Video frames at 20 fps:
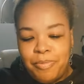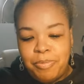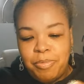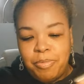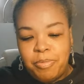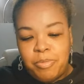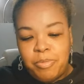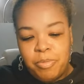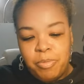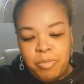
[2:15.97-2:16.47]

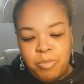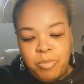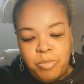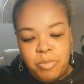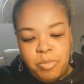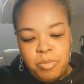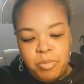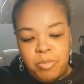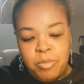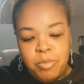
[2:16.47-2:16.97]

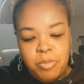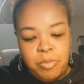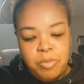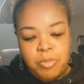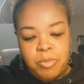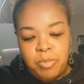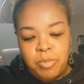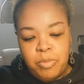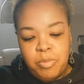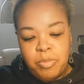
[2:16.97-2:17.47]

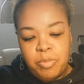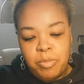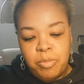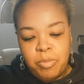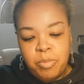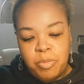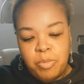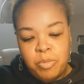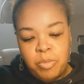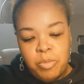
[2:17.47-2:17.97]

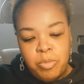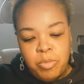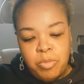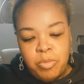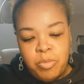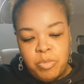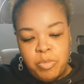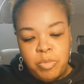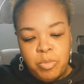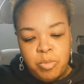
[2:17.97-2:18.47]

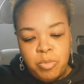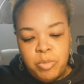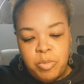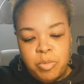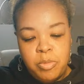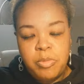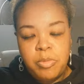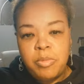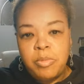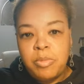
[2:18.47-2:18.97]

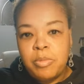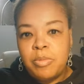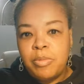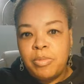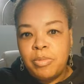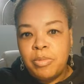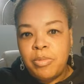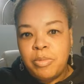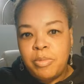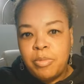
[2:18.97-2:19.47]

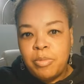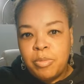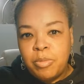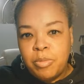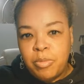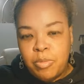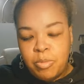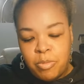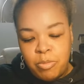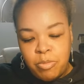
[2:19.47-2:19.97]

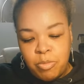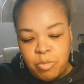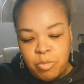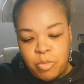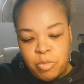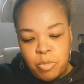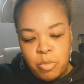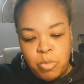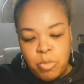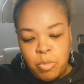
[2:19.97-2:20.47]

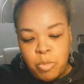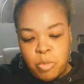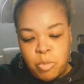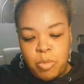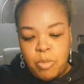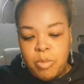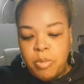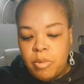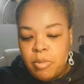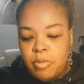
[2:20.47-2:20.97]

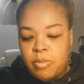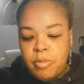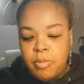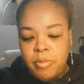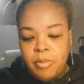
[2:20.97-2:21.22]
No one is speaking in this clip.